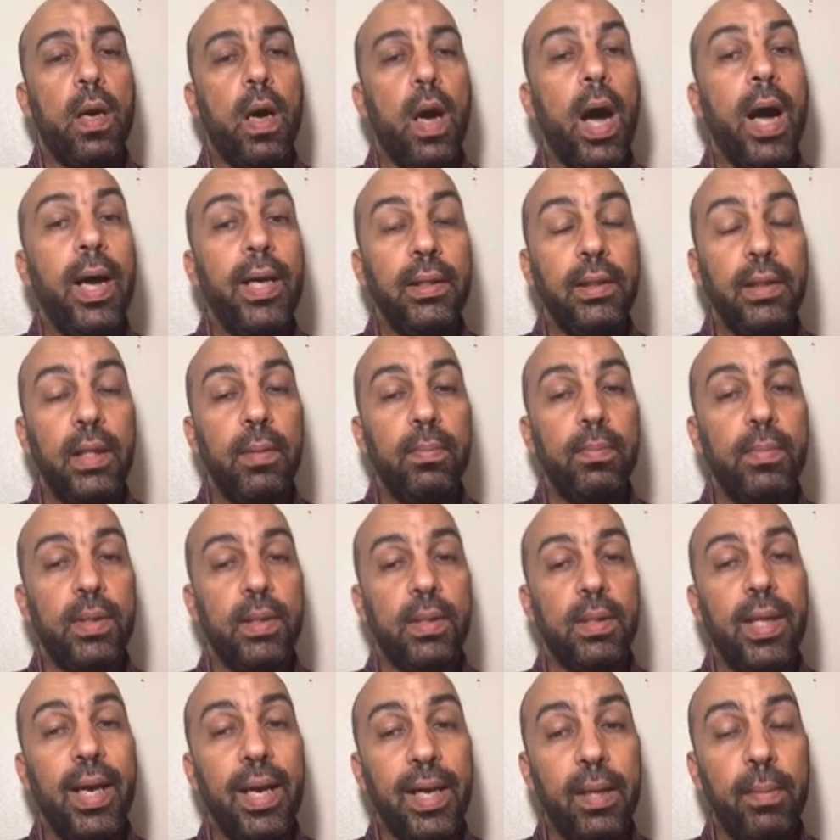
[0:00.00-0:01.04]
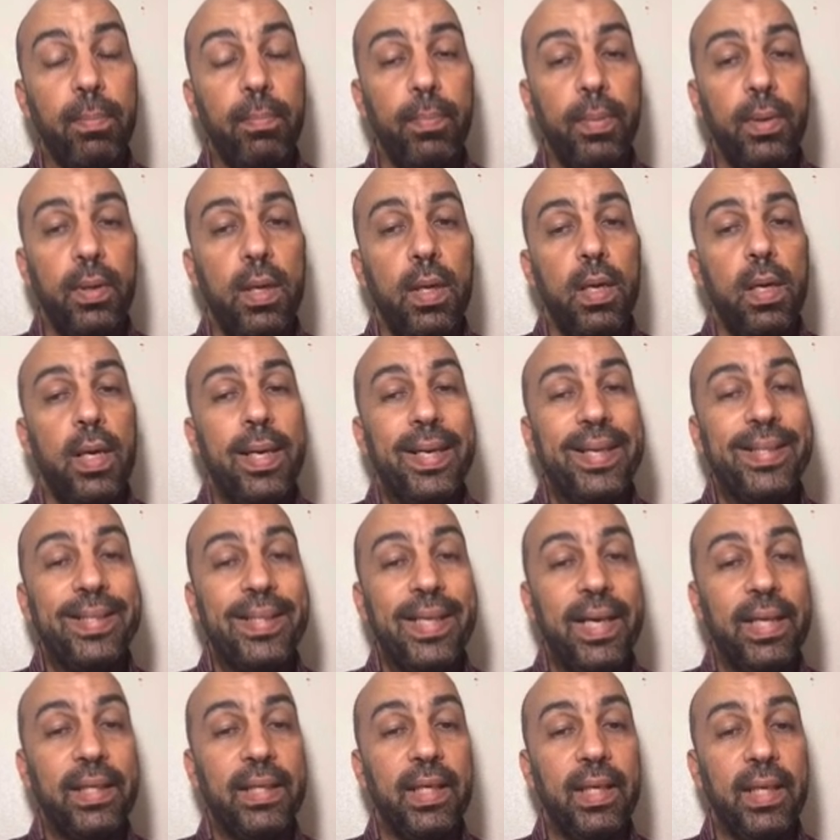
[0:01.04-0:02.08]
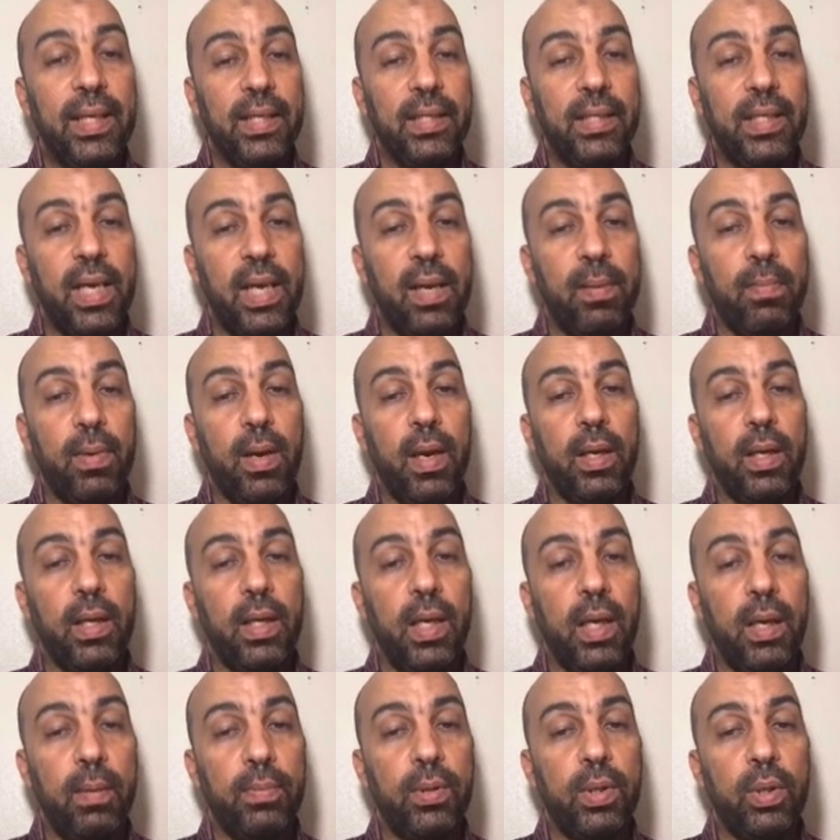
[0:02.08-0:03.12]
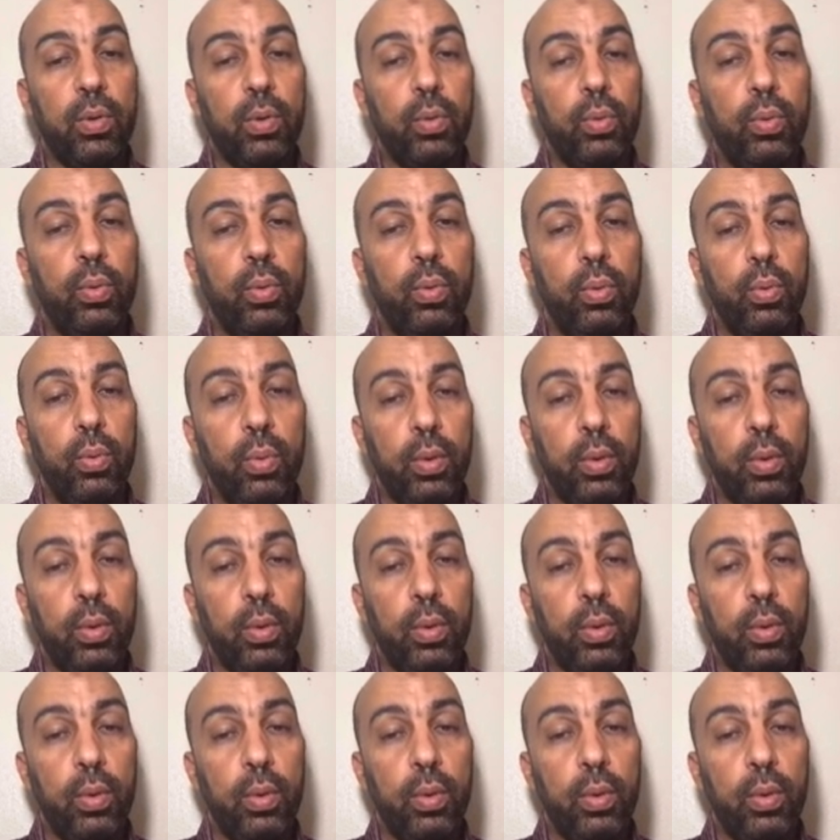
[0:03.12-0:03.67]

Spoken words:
items type in the written exam, like MCQ,